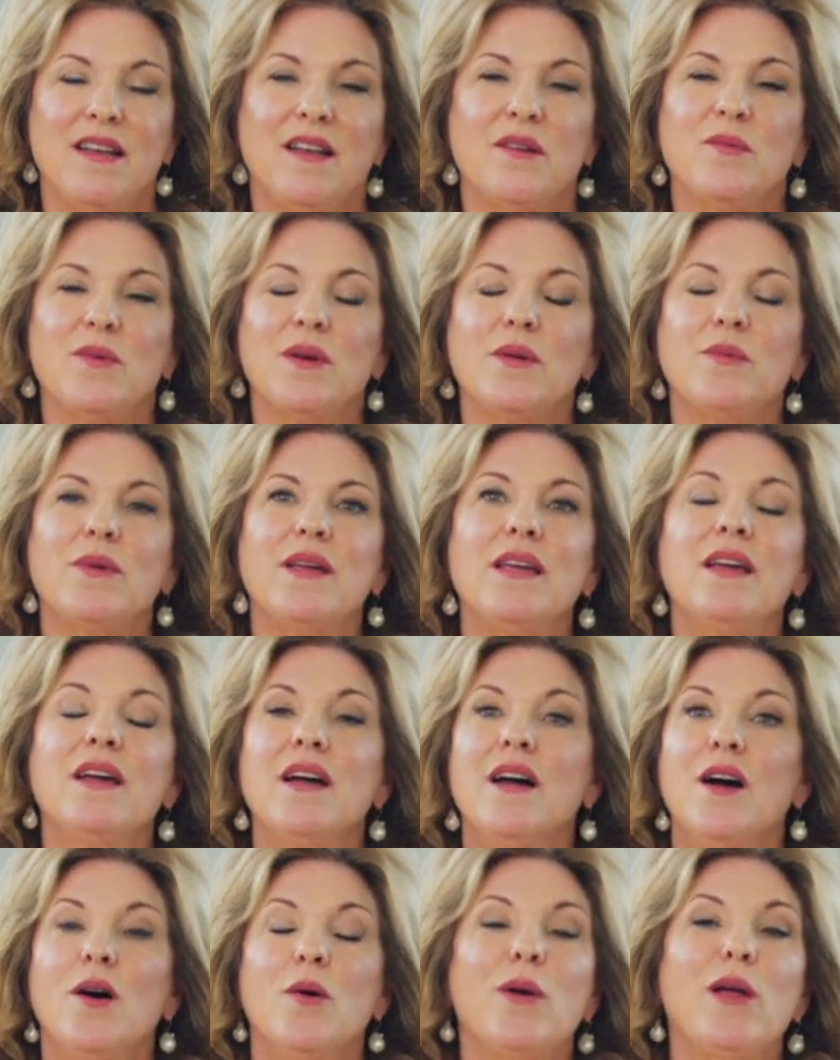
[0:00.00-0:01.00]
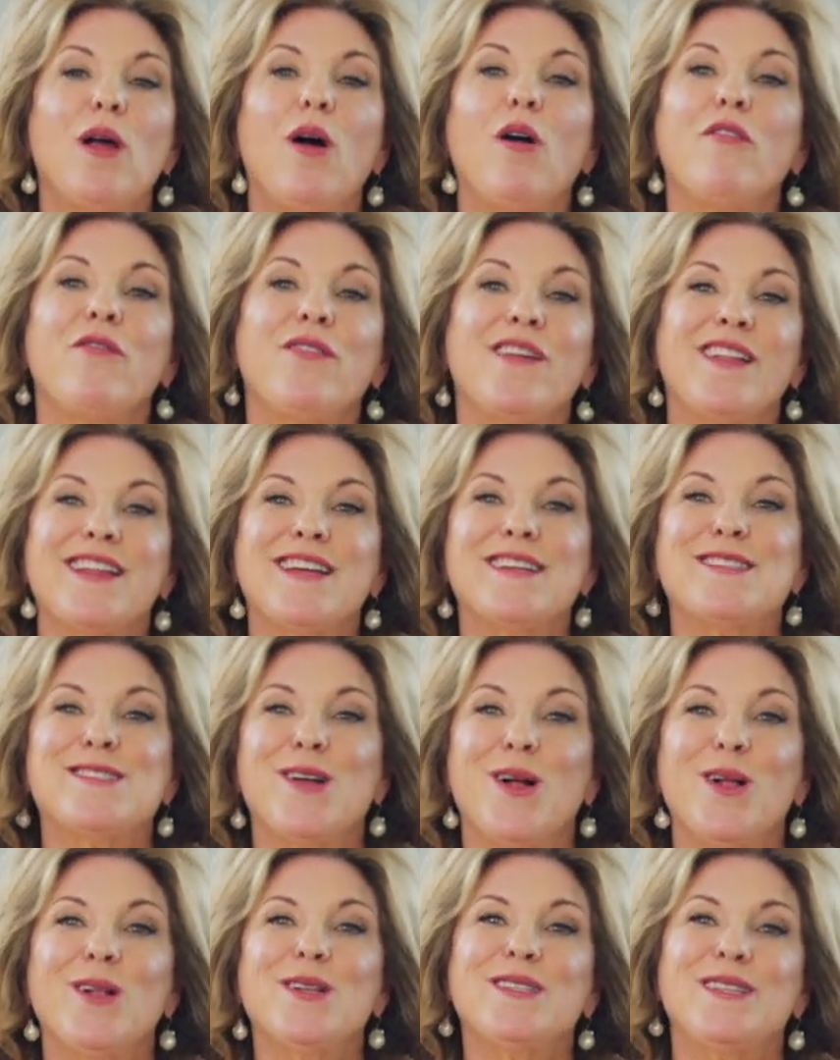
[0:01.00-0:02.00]
And when we, we all feel
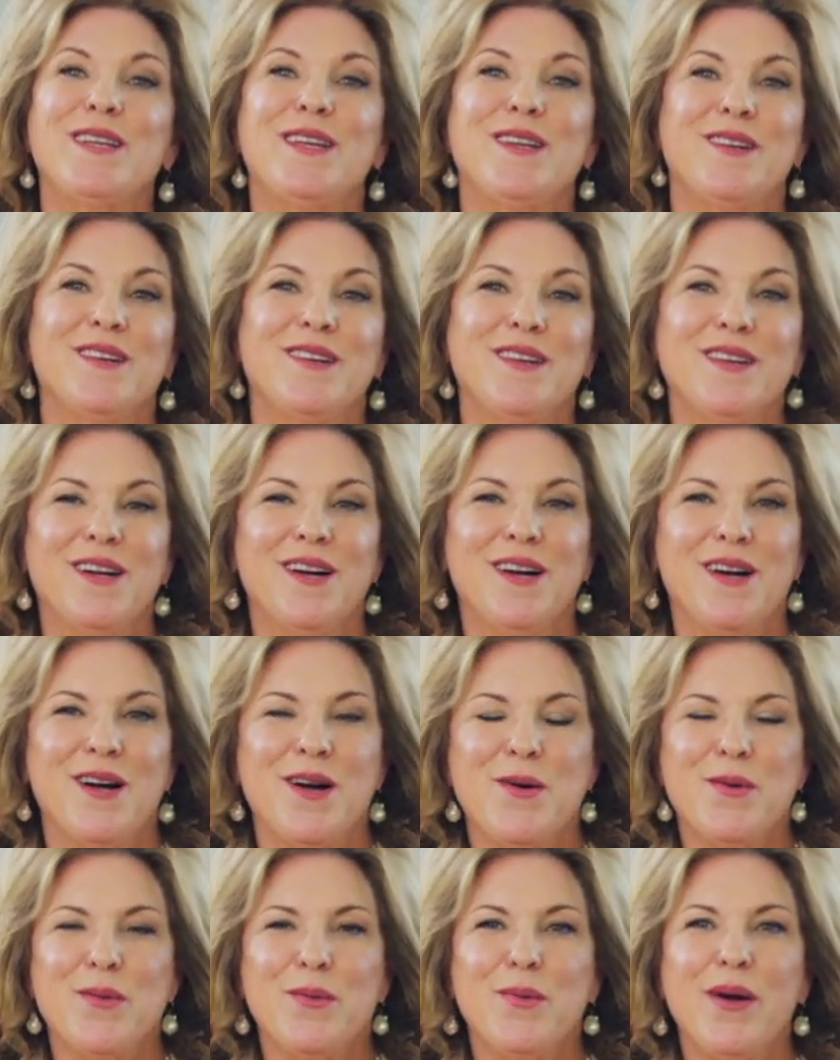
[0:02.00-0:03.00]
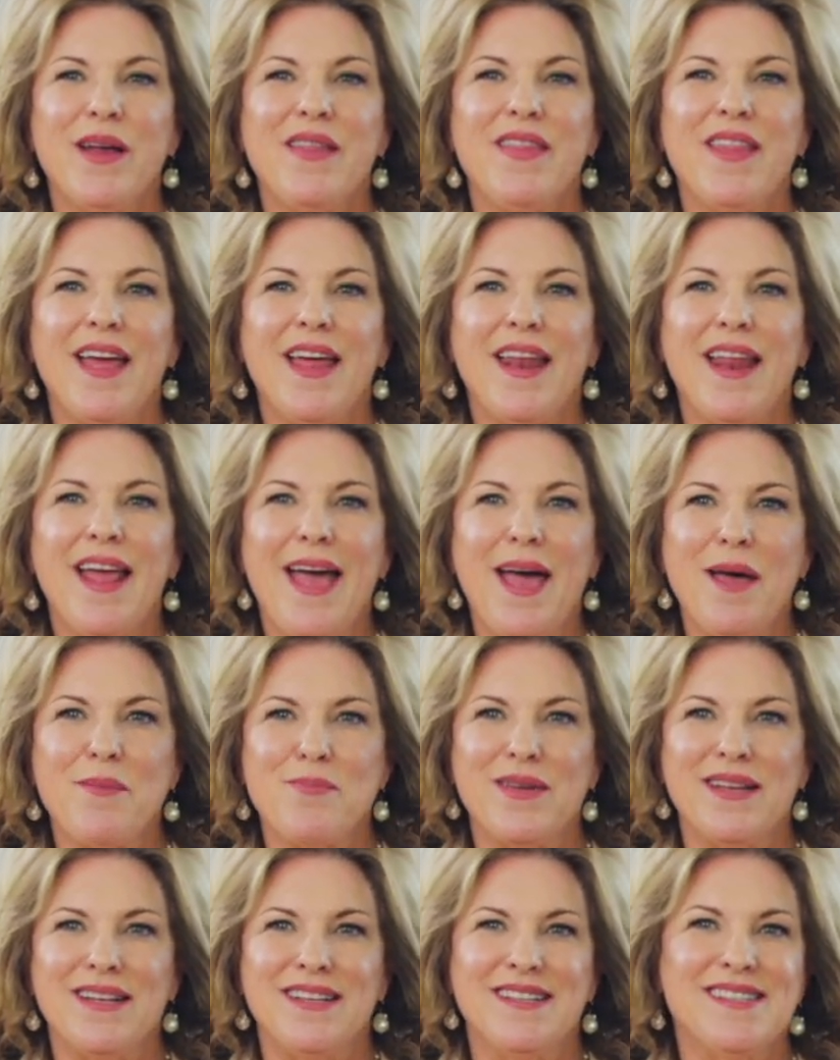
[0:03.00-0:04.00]
exalted when that
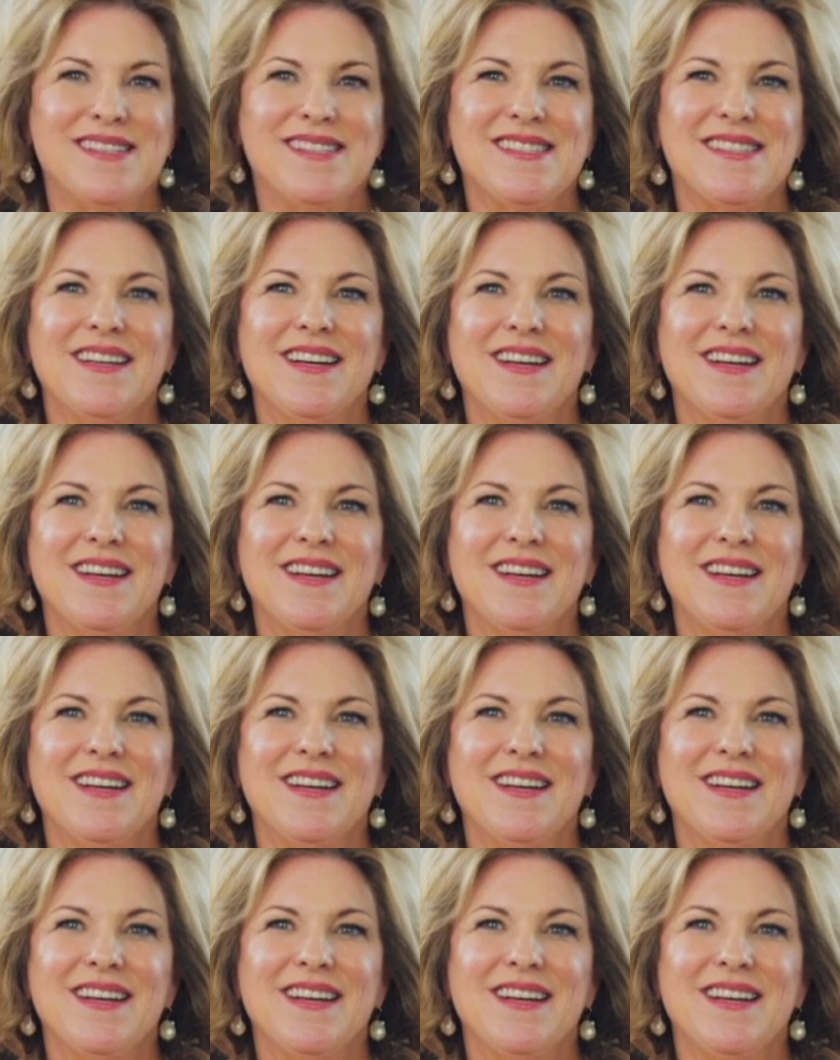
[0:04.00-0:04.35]
happens.